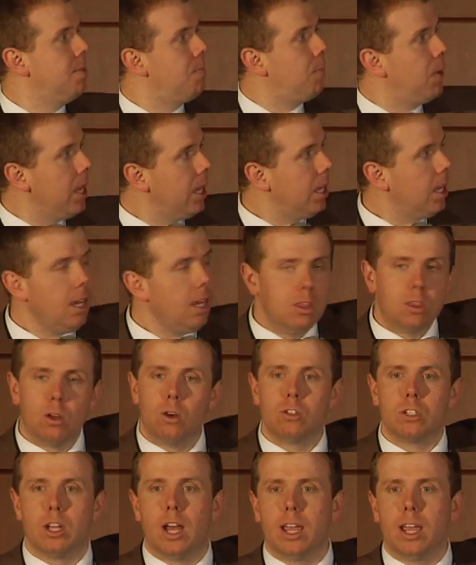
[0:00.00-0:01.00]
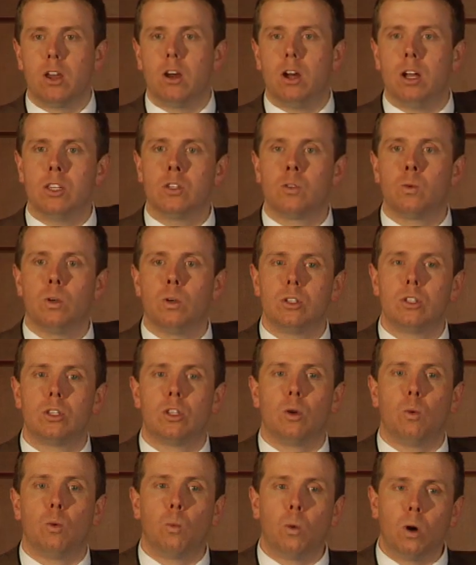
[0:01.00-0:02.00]
Picking those icons
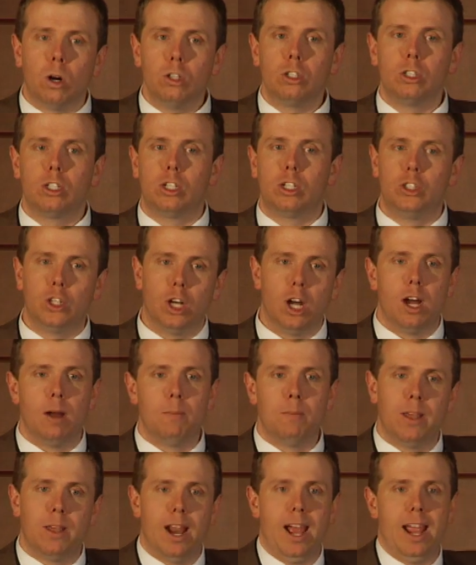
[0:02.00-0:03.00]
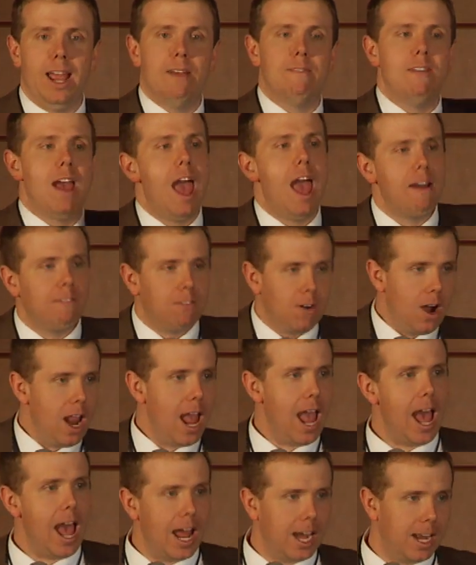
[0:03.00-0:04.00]
was the worst job that I have ever
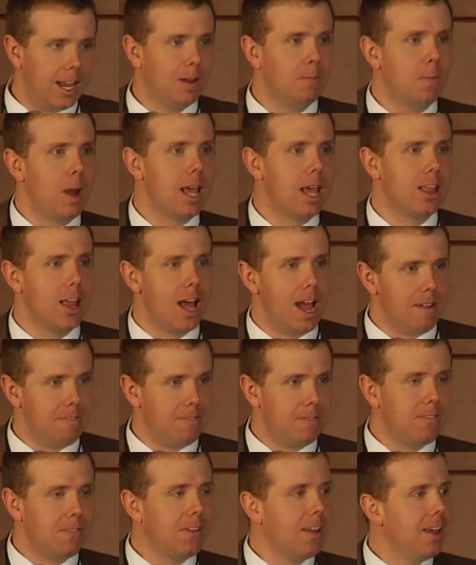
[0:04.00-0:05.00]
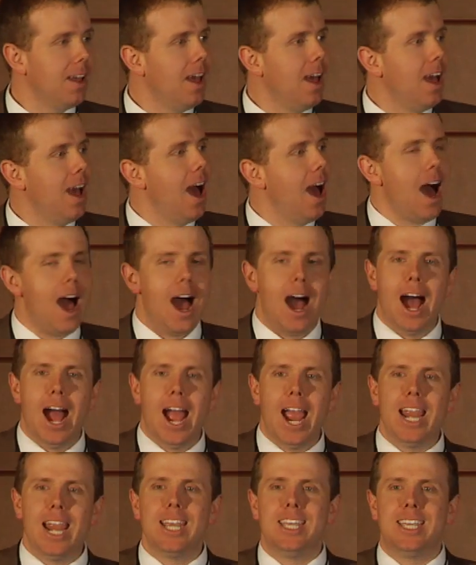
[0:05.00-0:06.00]
had in my life.
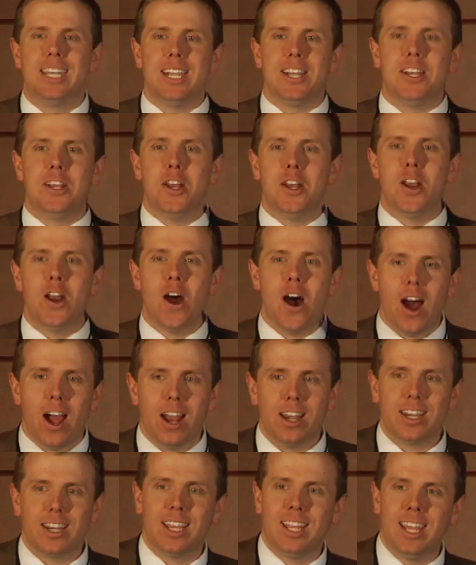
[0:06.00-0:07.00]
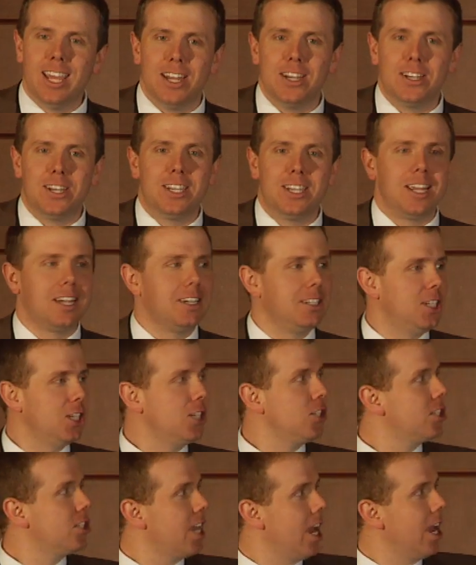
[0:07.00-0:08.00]
I did not get to
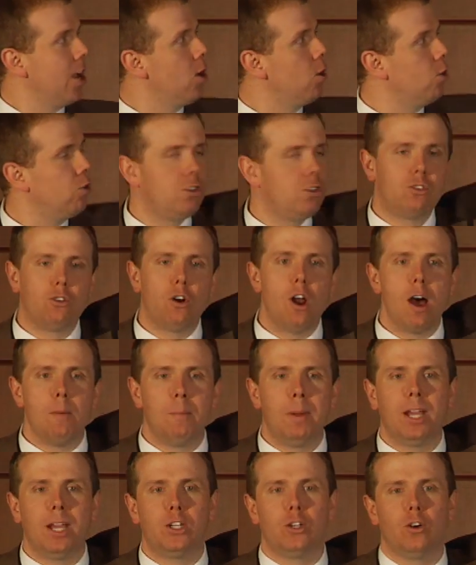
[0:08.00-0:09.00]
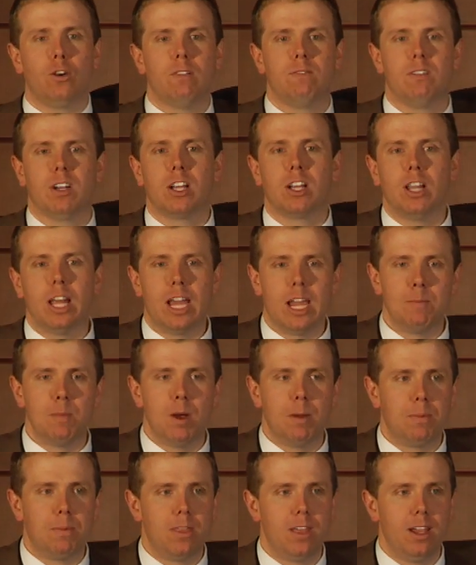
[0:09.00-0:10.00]
just say, go draw a picture of a claim
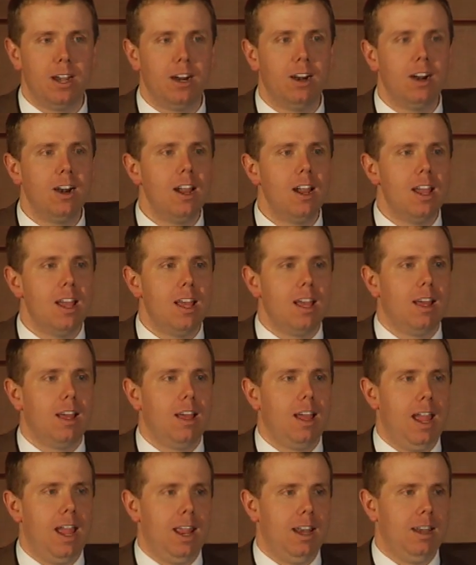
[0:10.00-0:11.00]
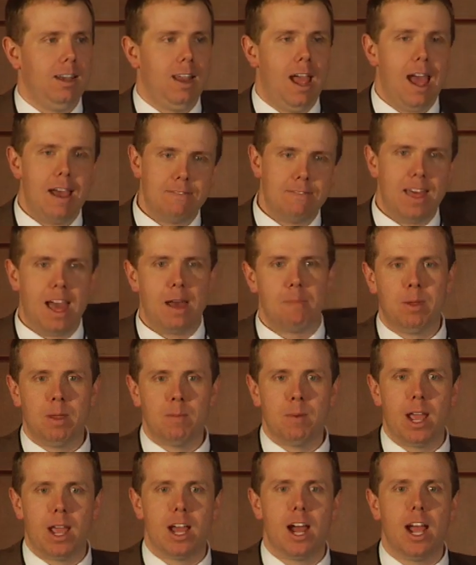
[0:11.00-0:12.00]
up there and have that
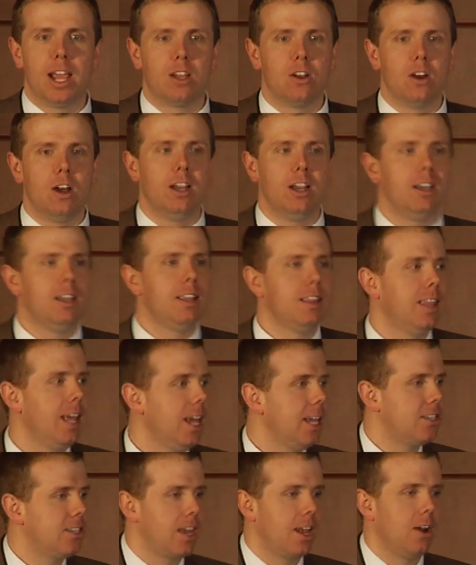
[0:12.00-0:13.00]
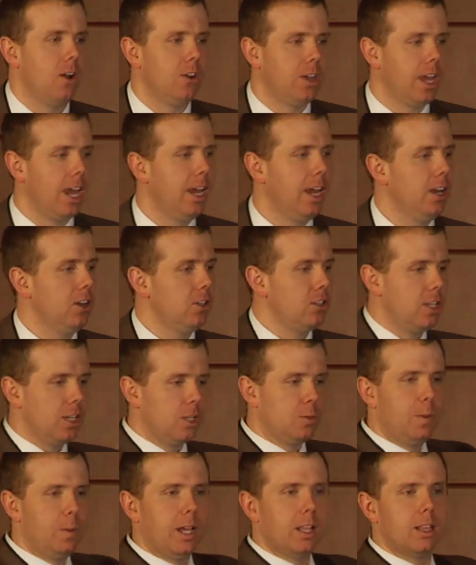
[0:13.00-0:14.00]
be my icon. They said, okay, here's
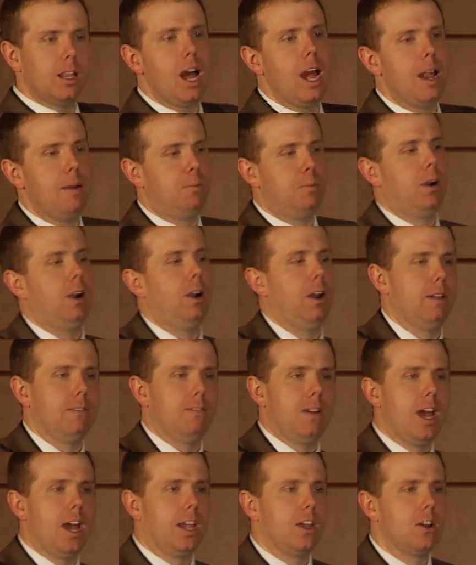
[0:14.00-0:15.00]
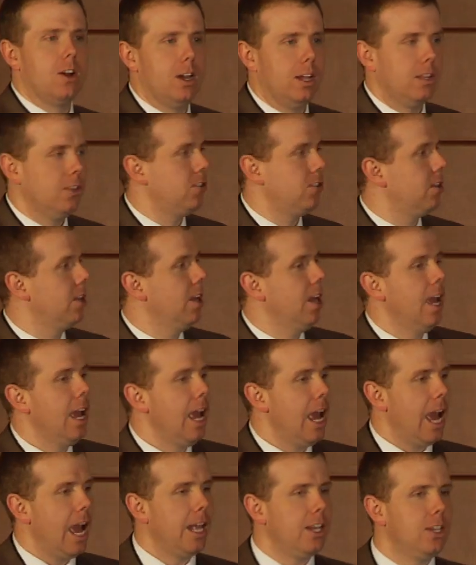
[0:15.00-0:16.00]
this big library of icons,
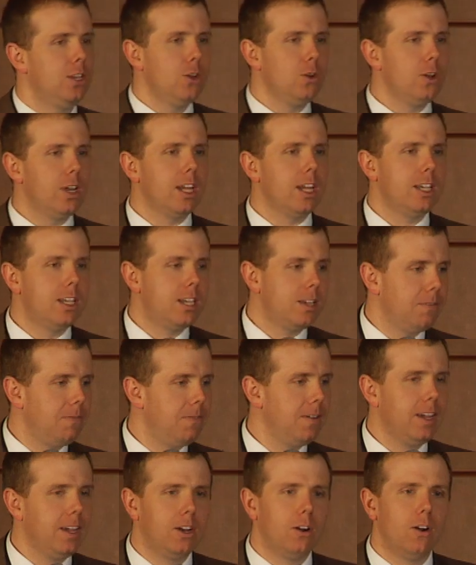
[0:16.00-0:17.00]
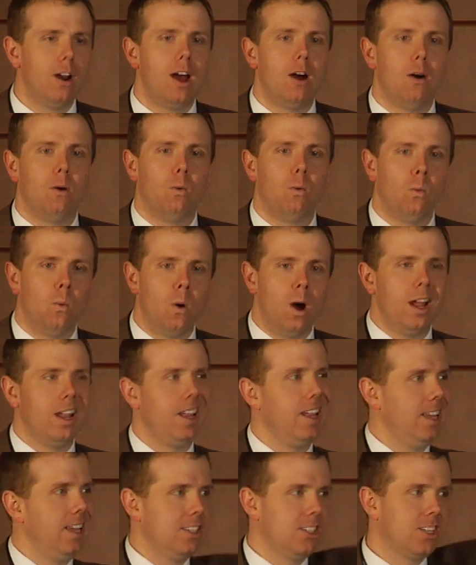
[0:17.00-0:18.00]
and you get to figure out
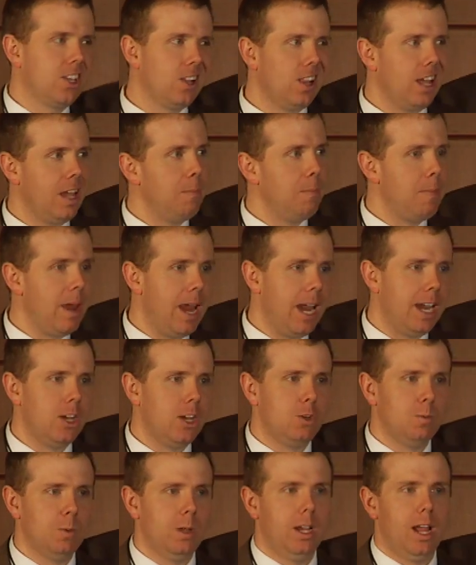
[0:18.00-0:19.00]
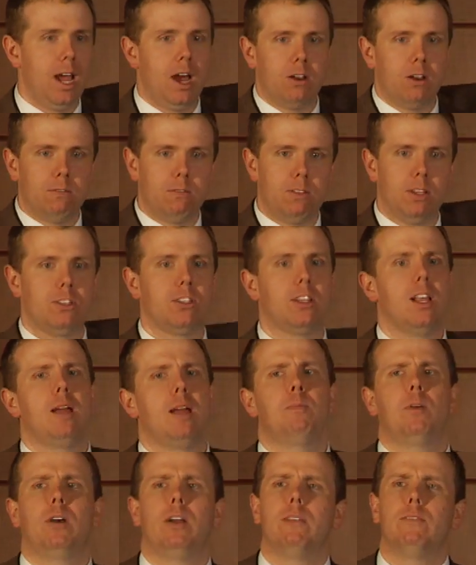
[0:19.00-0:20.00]
what is claim management out of this
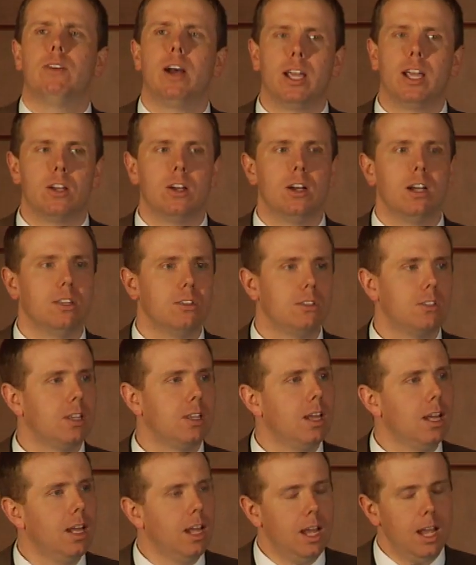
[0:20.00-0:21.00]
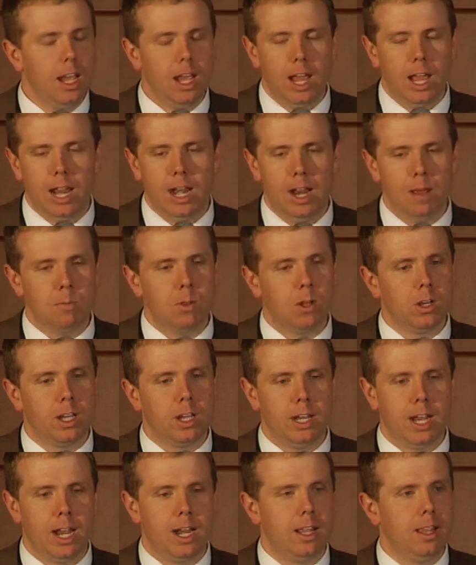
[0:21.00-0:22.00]
library of icons. And I'm
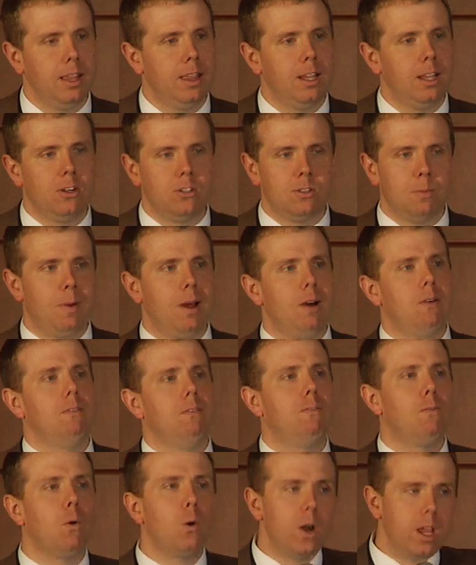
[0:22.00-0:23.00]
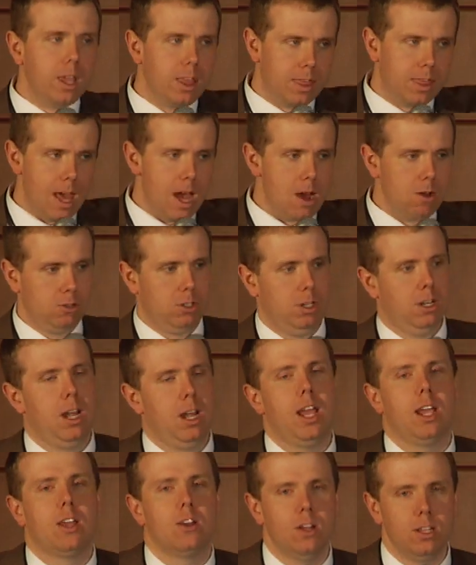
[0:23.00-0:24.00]
looking at it, and there's about 40,000
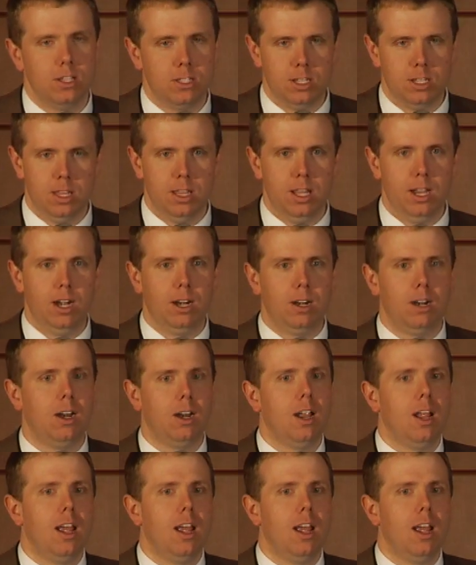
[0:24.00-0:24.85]
icons in there.